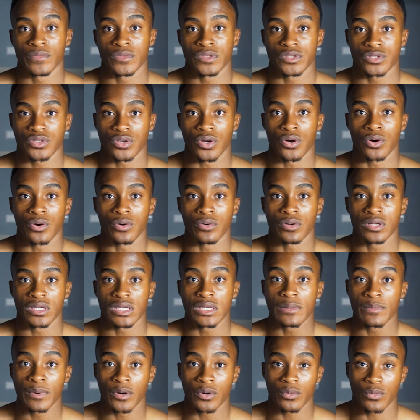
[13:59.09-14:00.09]
So
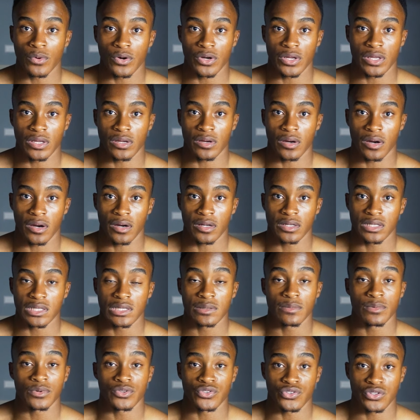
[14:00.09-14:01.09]
keep on working hard,
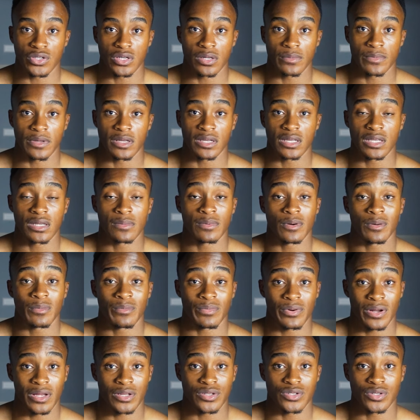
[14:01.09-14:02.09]
keep on dreaming, keep on
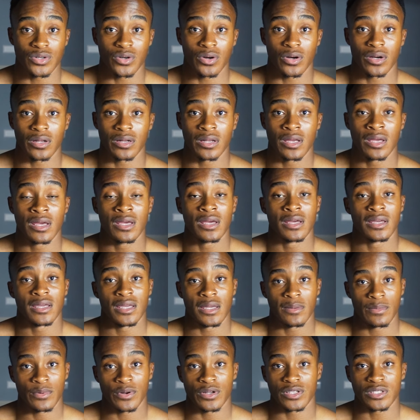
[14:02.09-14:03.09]
praying to God,
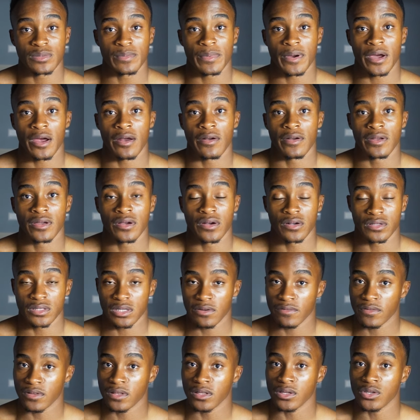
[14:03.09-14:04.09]
keep on aspiring, because
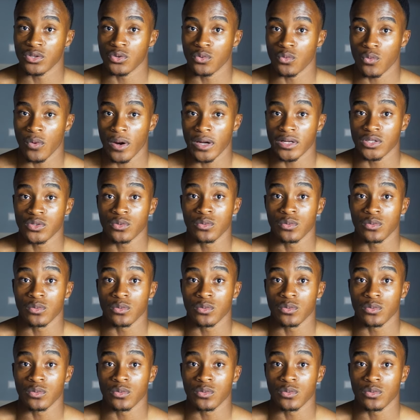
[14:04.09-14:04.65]
everything you want